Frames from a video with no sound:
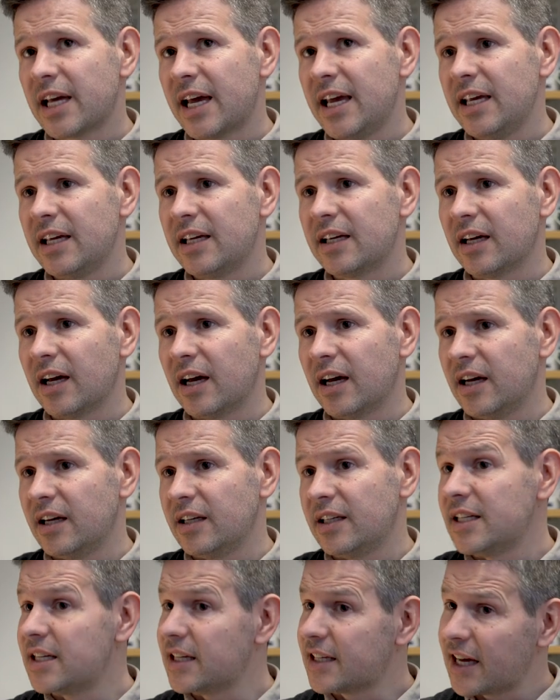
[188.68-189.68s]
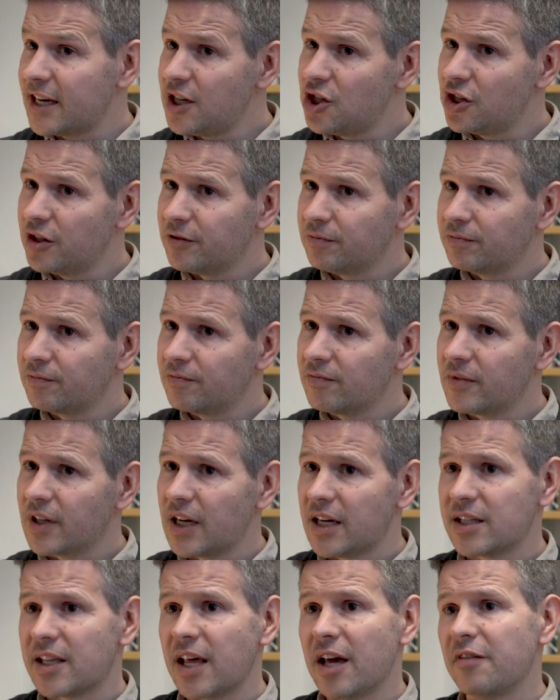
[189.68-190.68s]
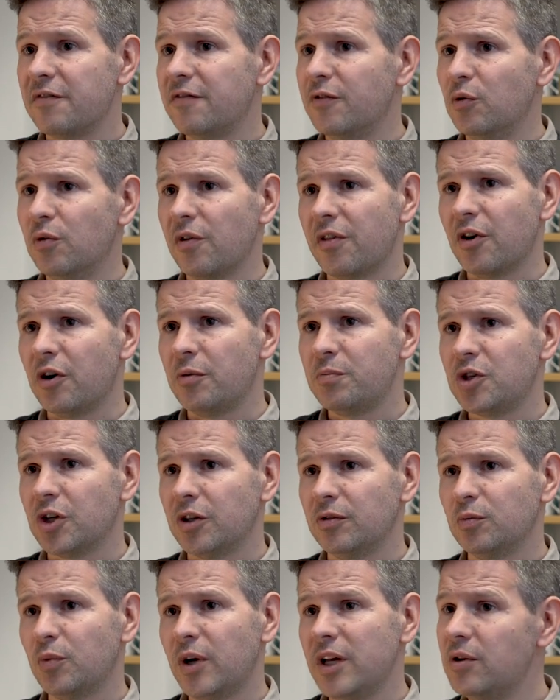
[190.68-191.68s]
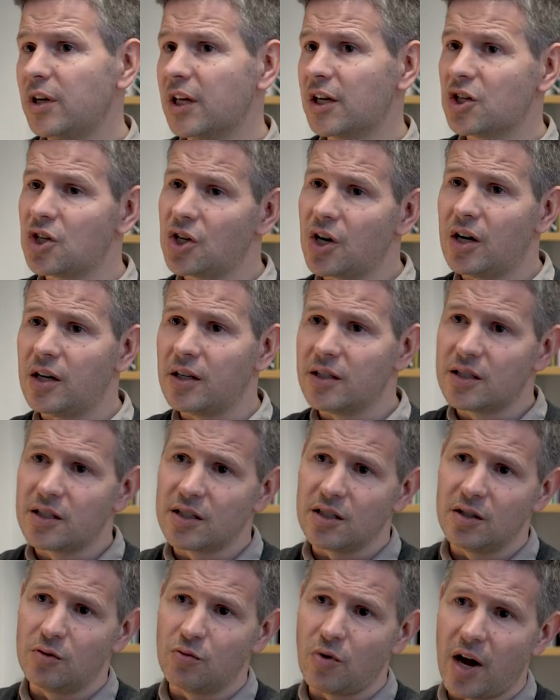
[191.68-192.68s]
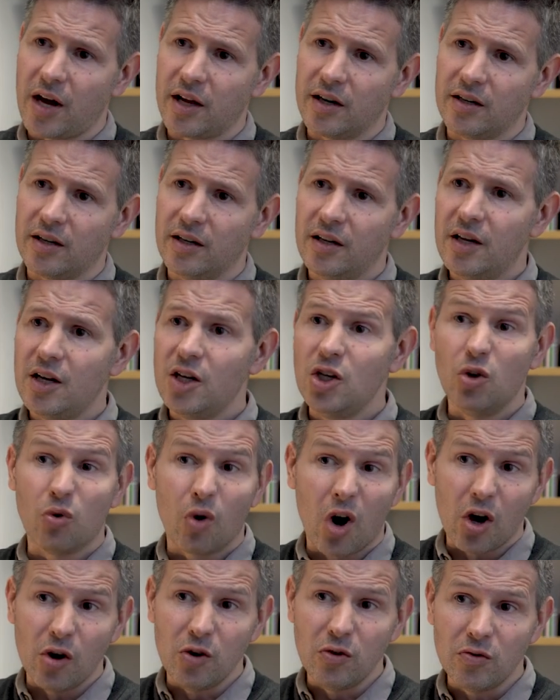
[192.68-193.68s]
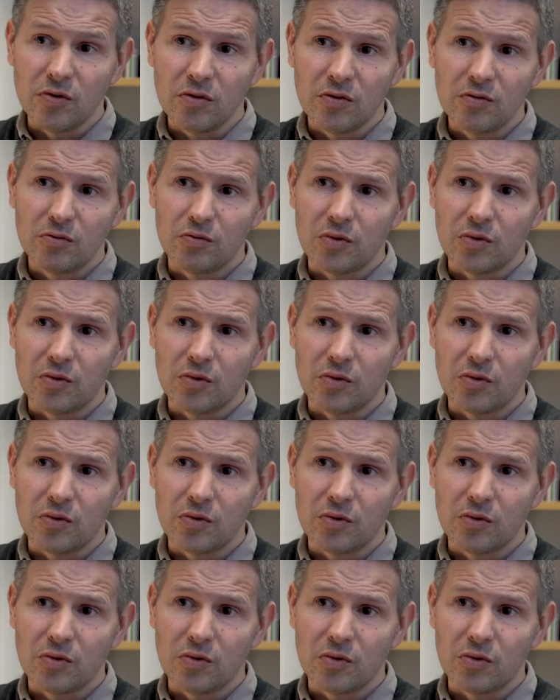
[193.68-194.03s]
take a dissertation as their fourth option, where you get a chance to run your own